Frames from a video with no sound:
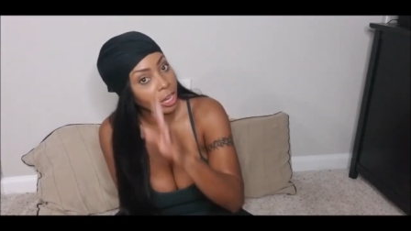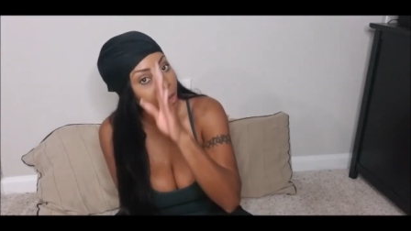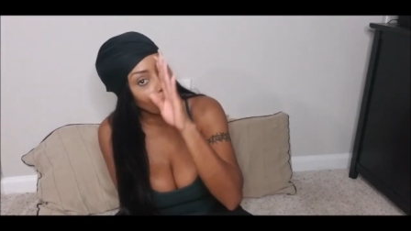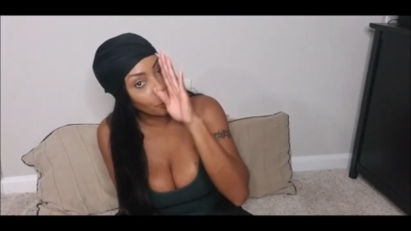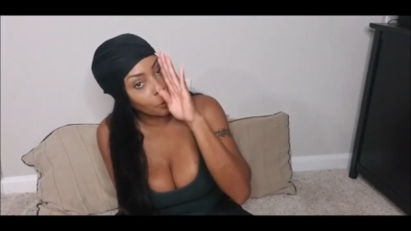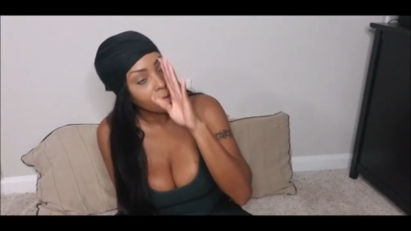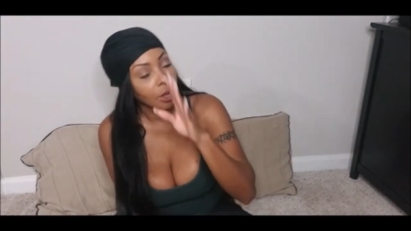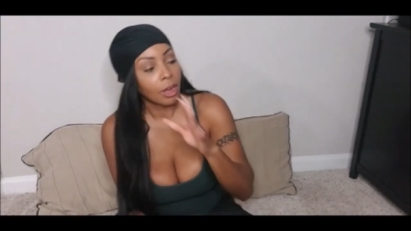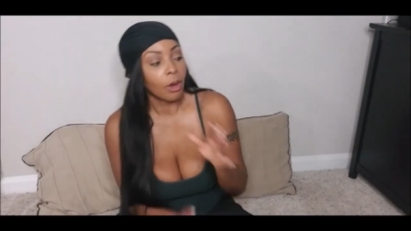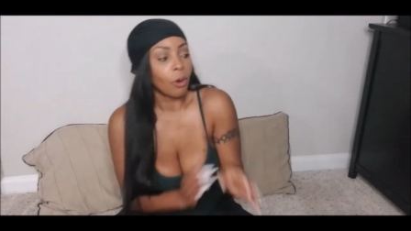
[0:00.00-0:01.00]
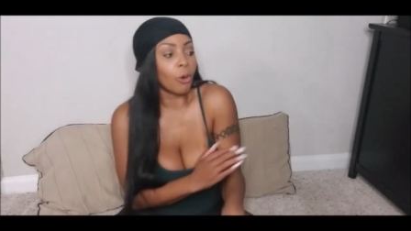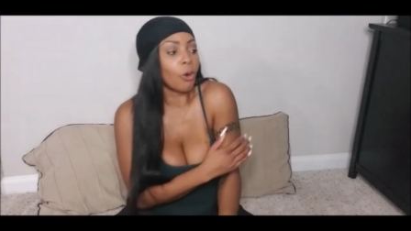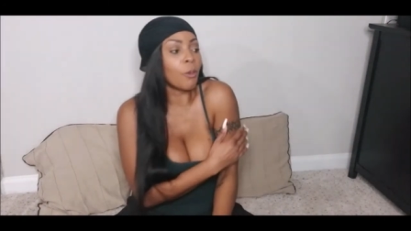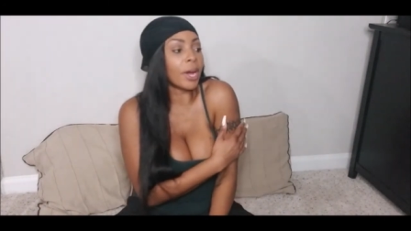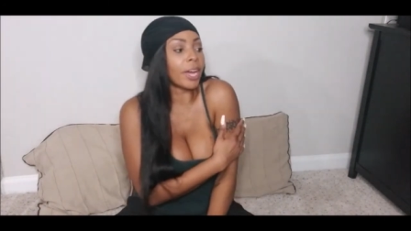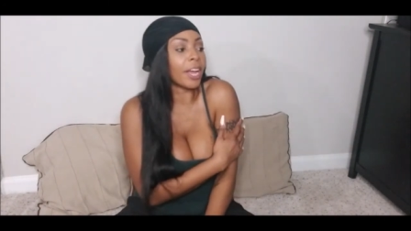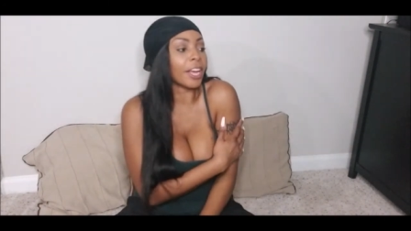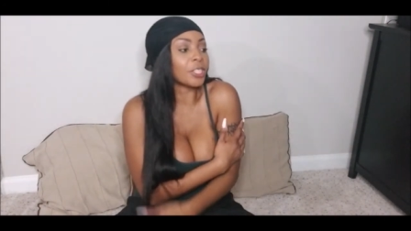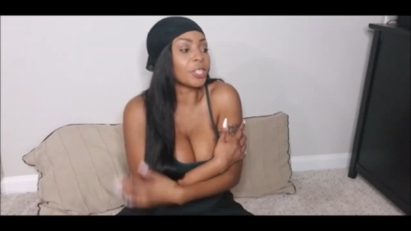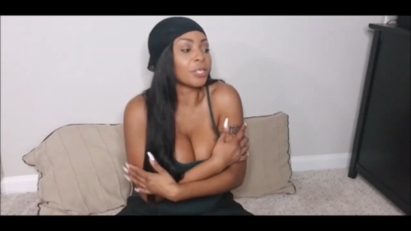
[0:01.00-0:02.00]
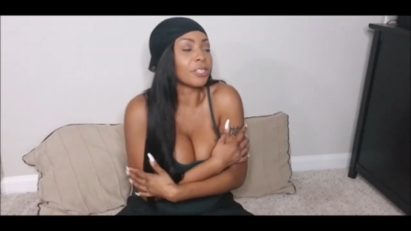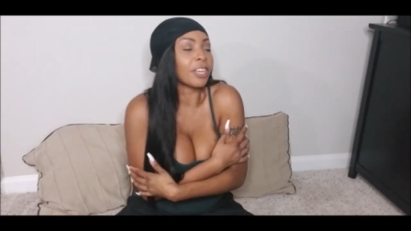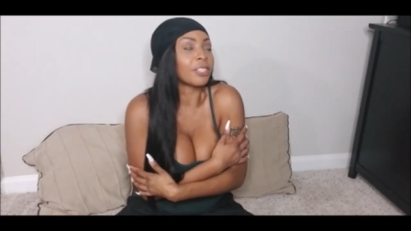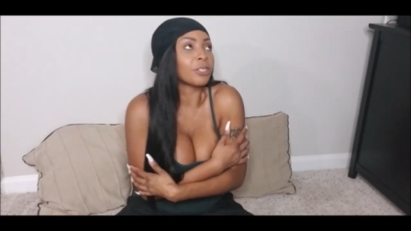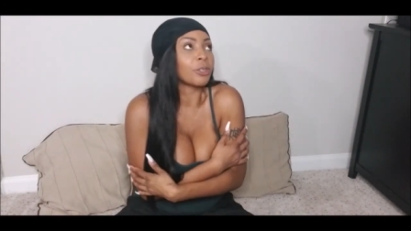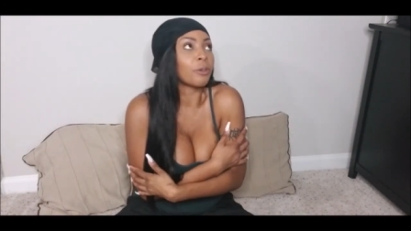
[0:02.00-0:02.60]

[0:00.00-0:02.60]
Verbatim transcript: like, oh my God, I got chills. I got so